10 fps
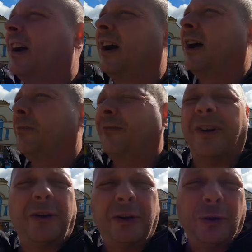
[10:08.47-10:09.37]

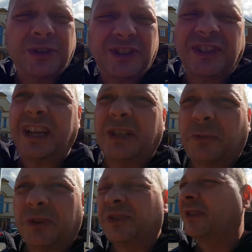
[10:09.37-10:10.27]
very long as a
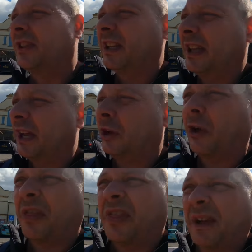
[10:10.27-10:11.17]
Sainsbury's. I think they had a
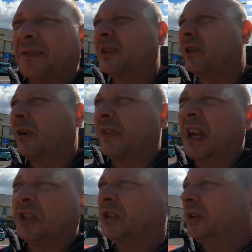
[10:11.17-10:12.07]
lot of thefts and a lot
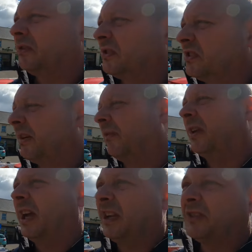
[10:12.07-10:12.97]
of issues and stuff
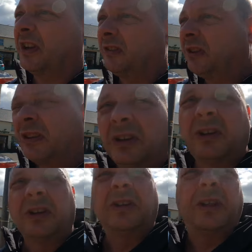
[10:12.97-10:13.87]
like that. So
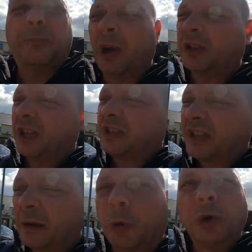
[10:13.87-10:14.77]
I think
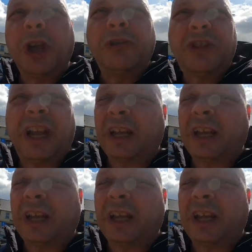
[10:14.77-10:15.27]
Budgeons, they're more used to